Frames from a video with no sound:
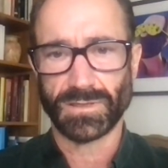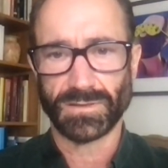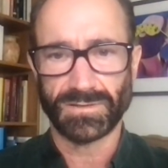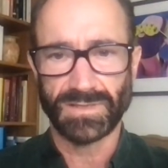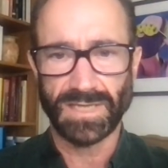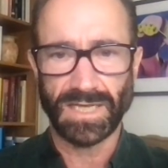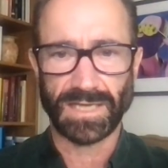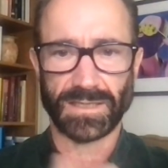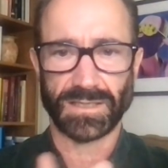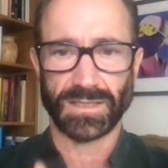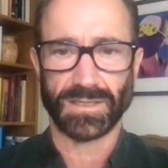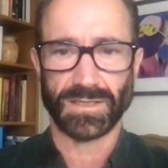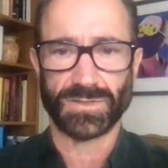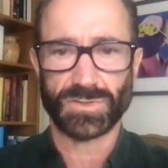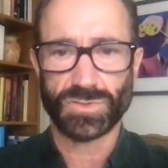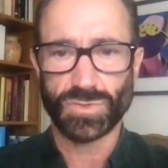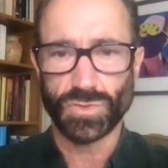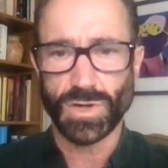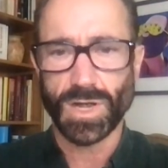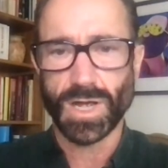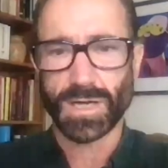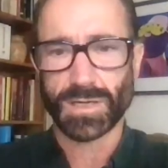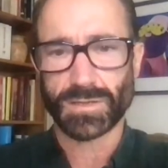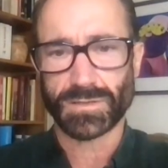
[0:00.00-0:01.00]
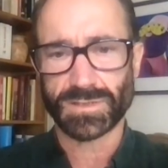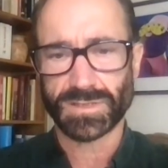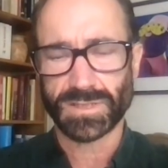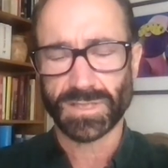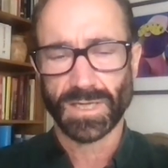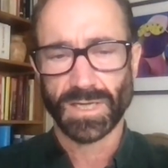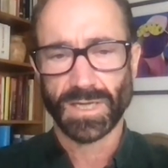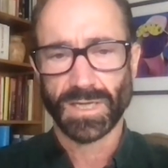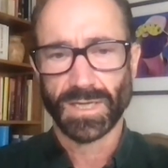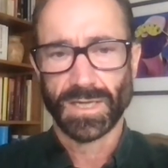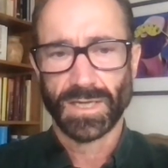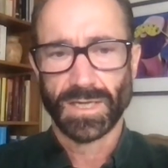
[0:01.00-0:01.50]
taking drugs.
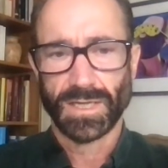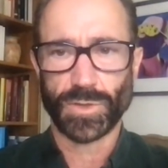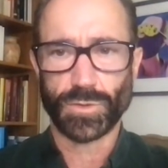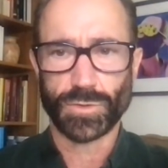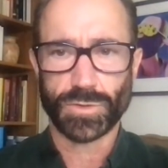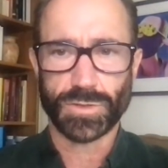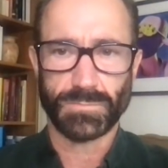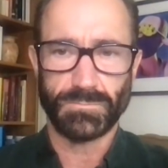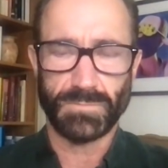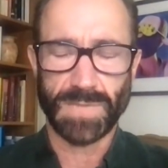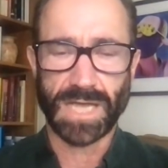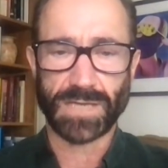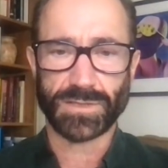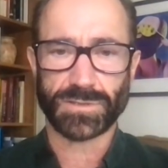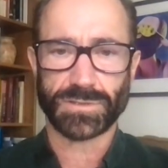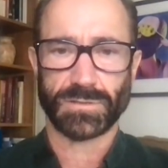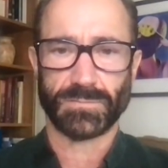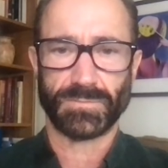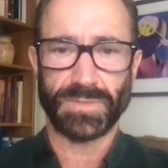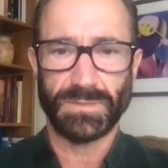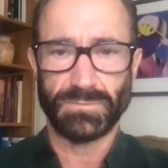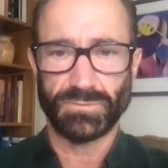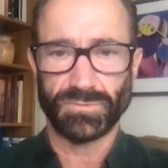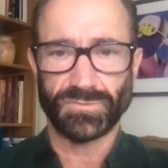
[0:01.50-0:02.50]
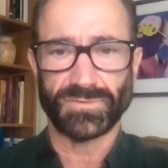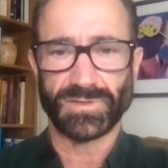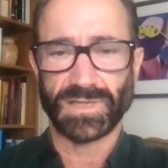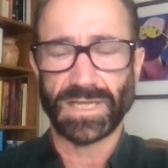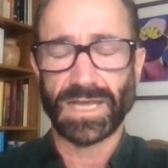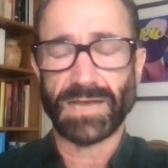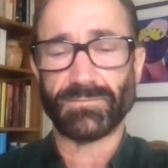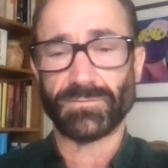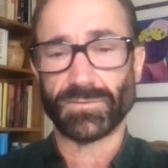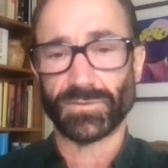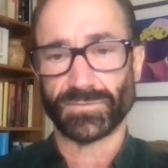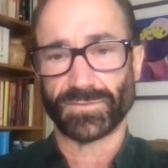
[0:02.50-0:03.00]
You can measure people's
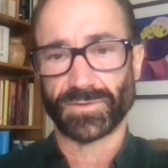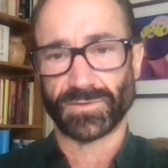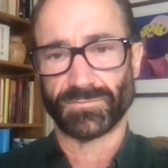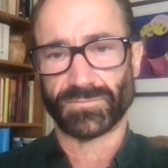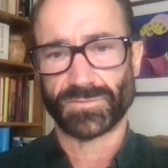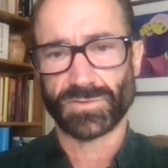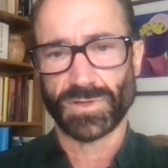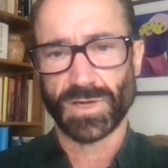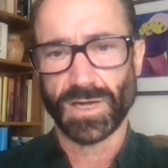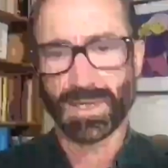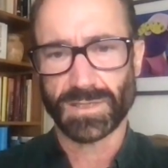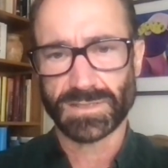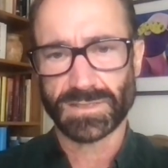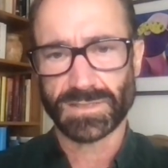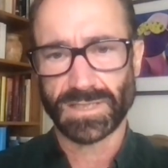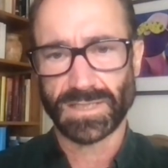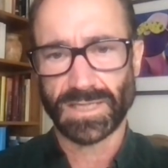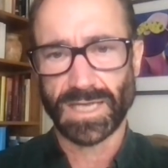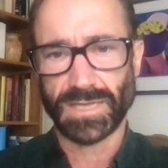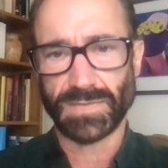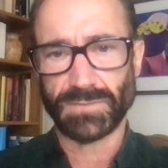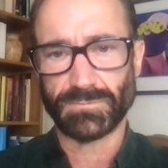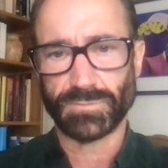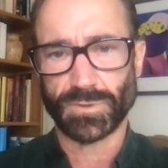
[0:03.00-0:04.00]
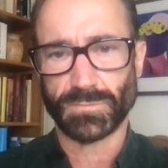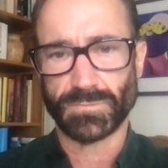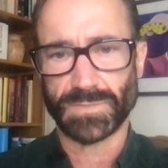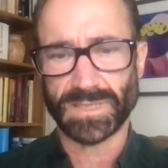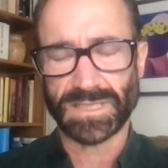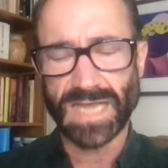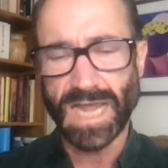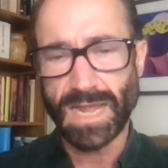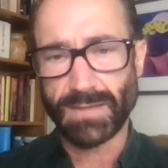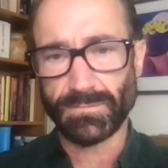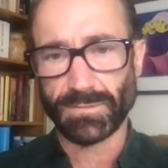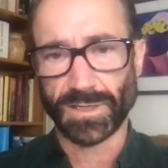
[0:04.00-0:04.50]
levels of drugs, and people
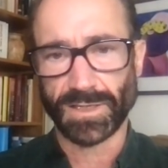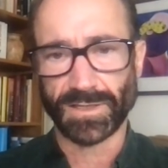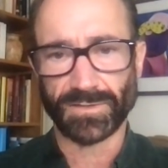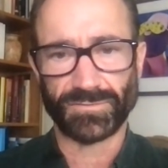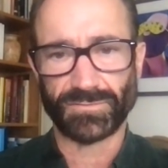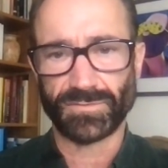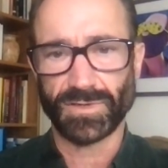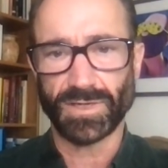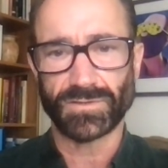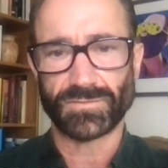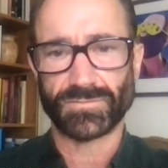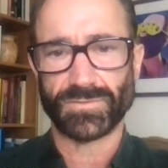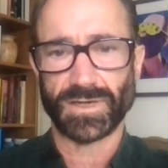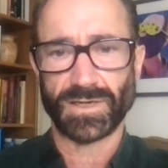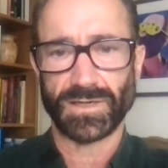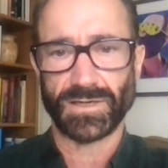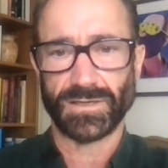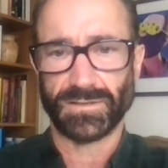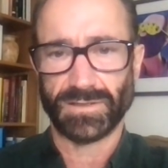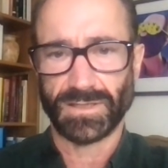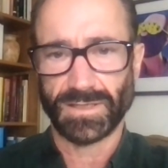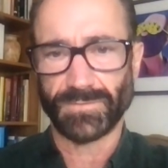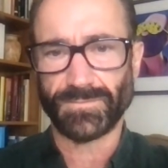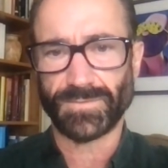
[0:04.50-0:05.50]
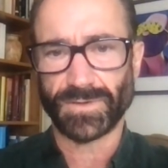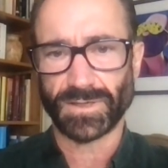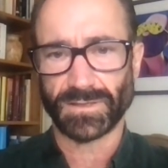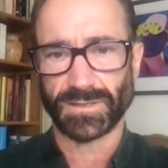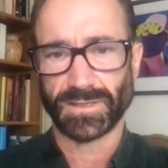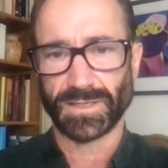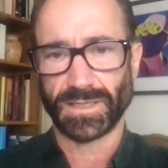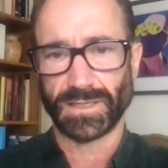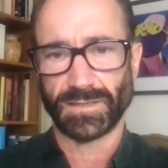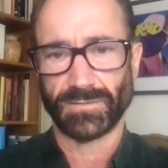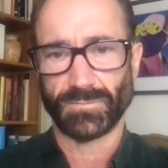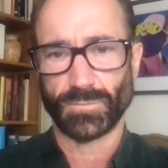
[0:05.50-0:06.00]
metabolize drugs very
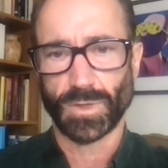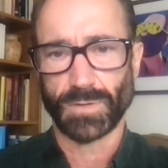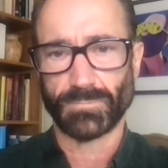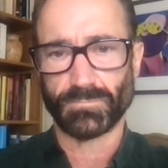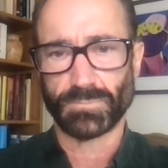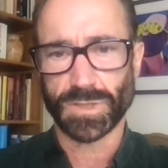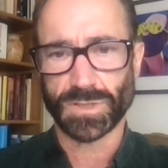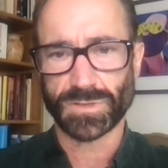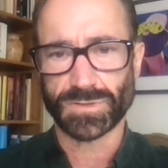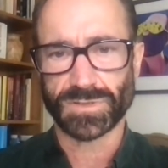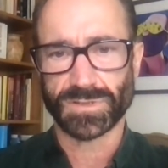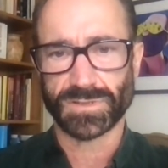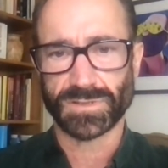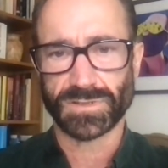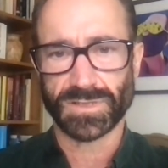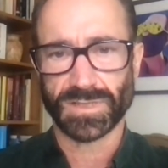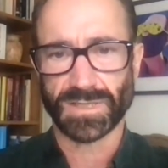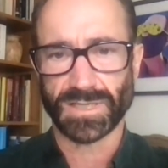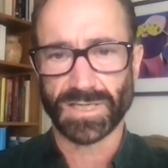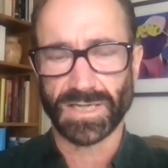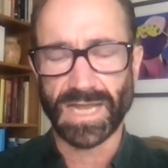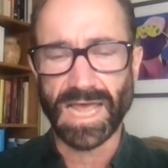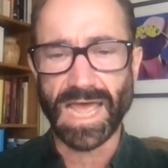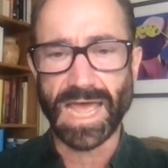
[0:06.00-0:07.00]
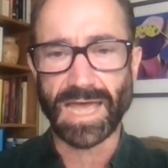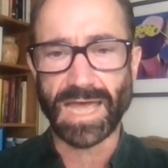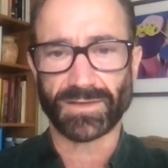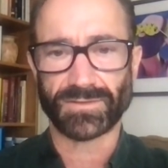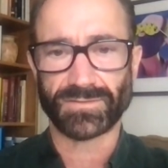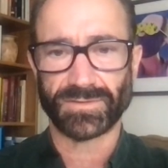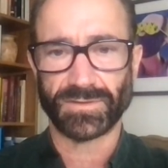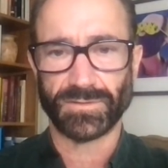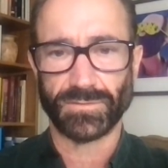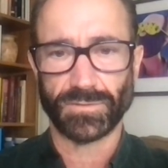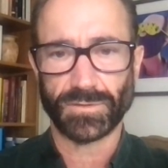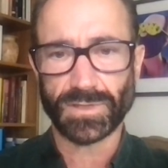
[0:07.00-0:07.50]
differently, one person to the
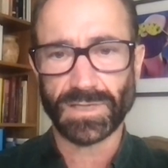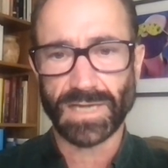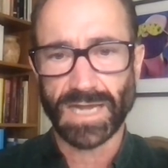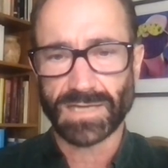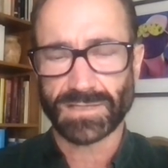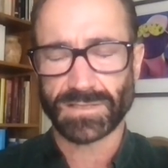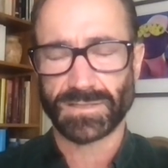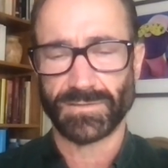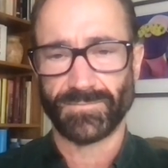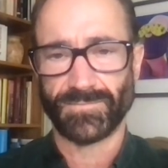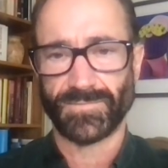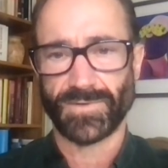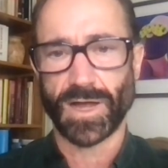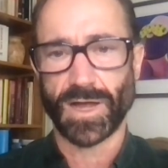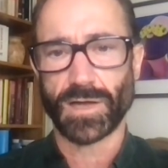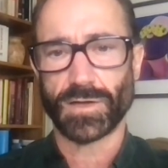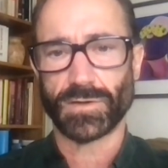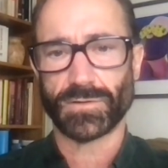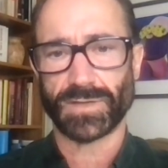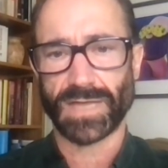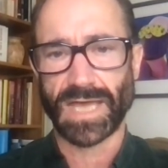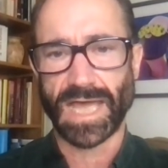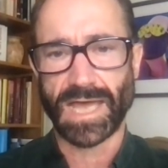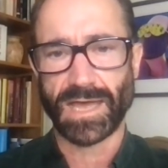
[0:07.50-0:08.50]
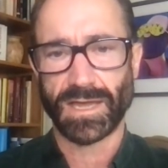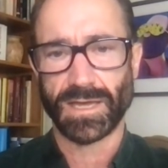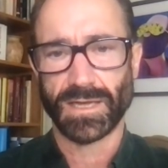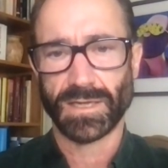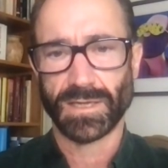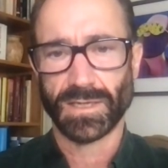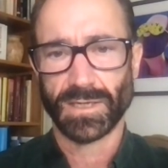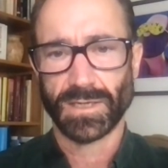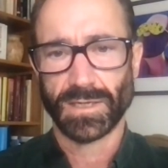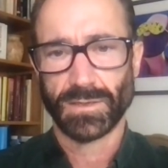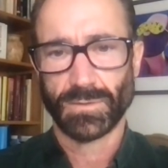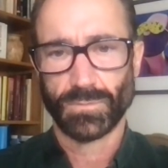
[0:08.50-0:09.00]
next. And you could actually follow that
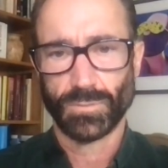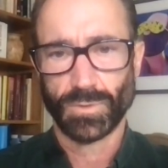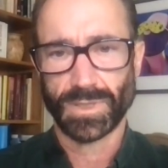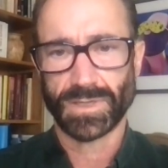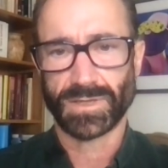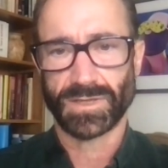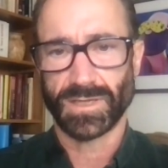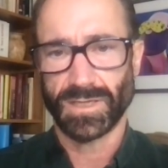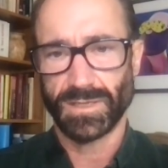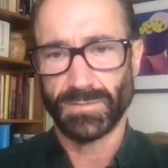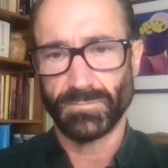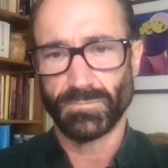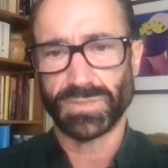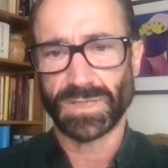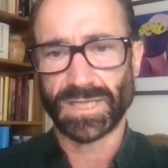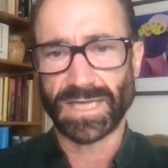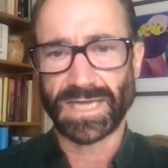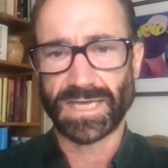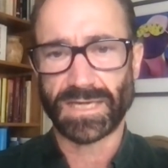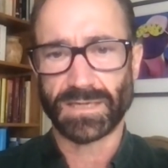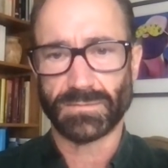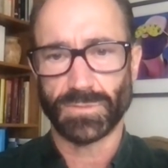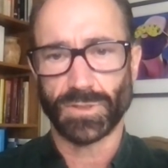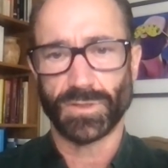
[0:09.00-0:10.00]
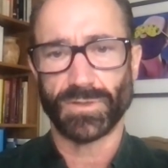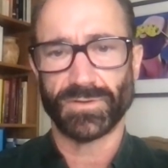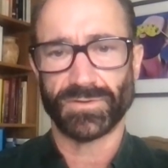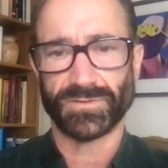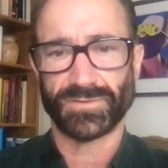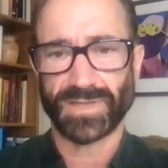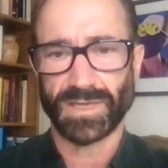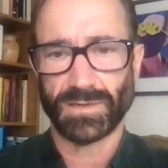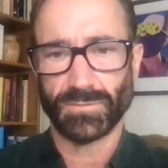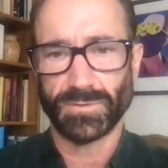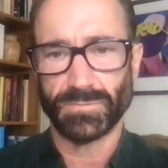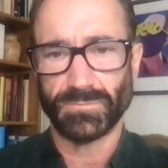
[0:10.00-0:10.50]
with
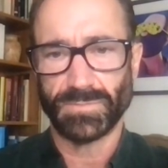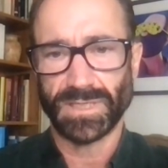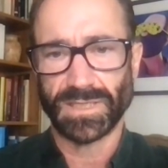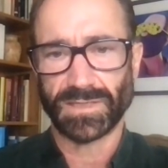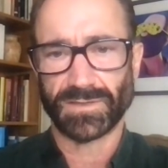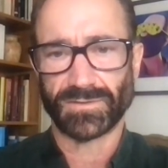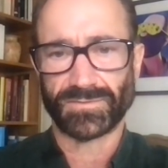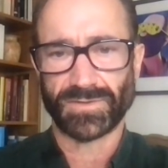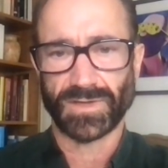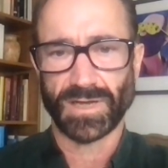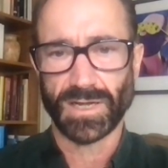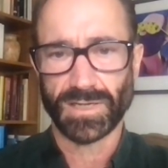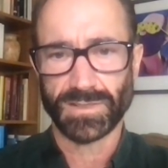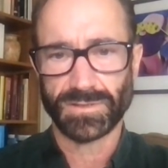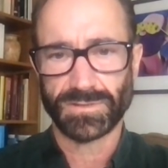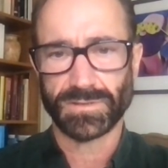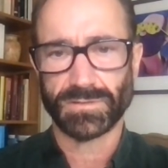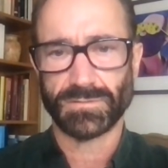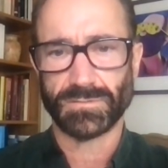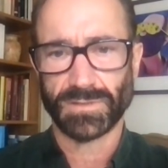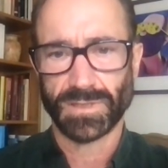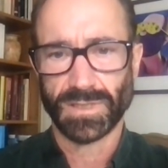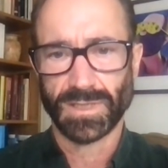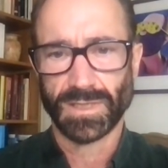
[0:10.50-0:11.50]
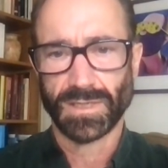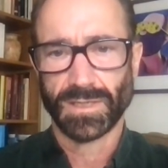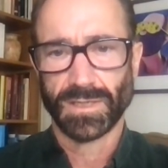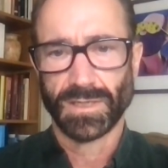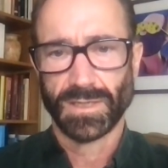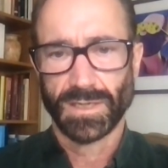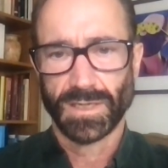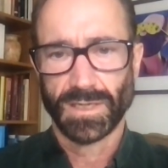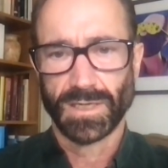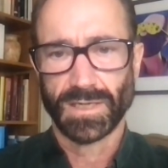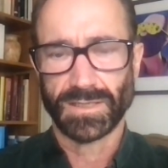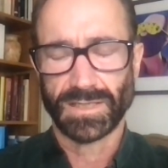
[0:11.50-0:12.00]
implantables that would be inside you.
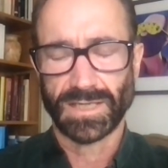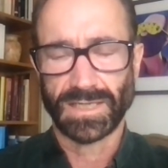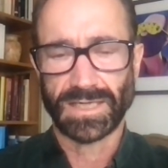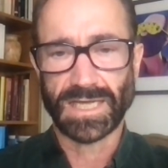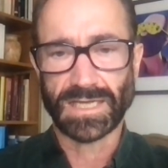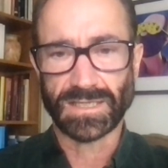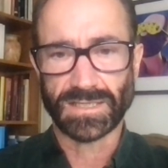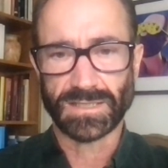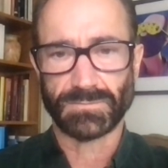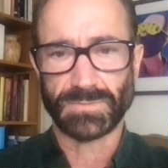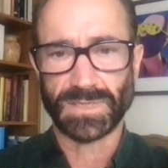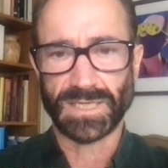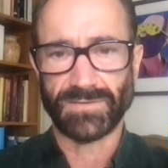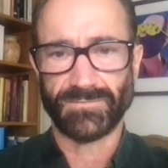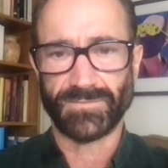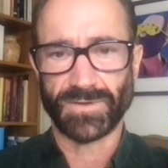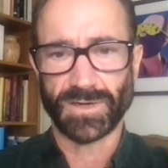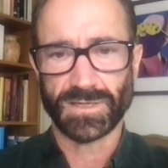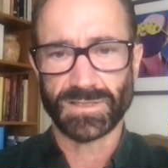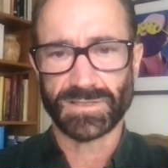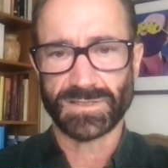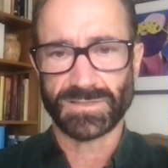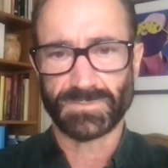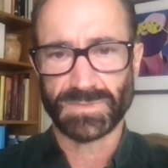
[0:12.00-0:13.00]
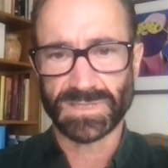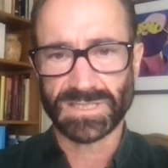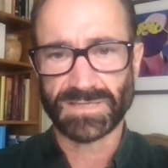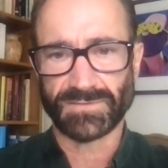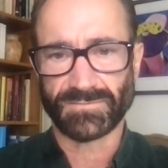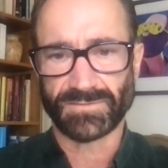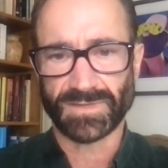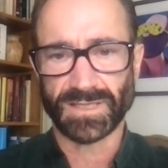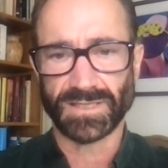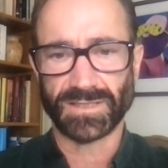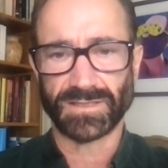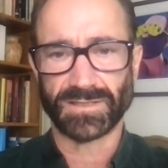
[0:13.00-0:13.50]
They'd have to be very
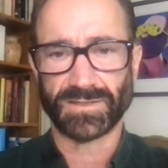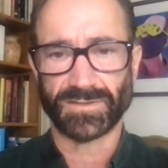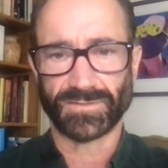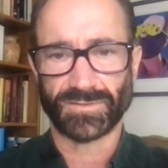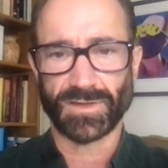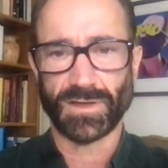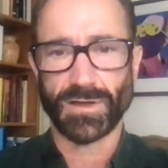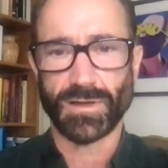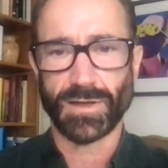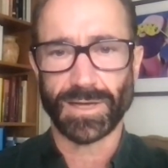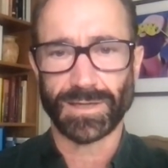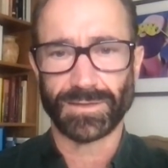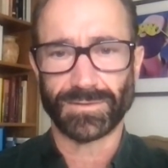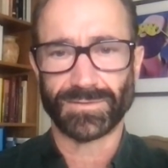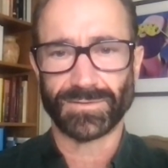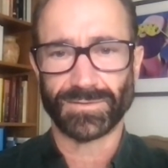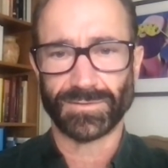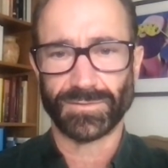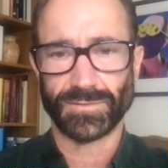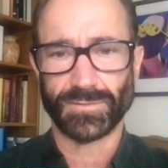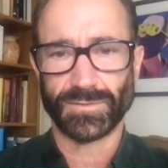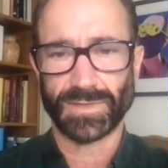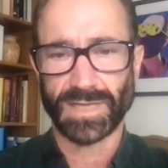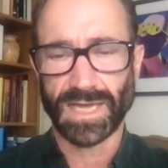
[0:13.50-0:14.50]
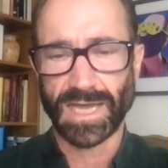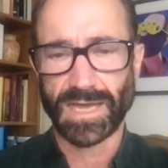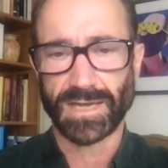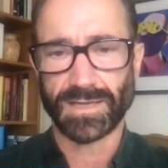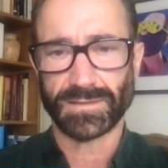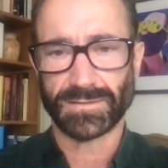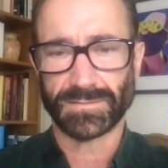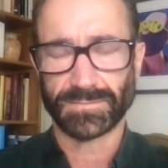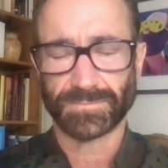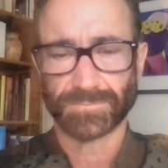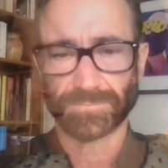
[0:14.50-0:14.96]
specifically designed to do that.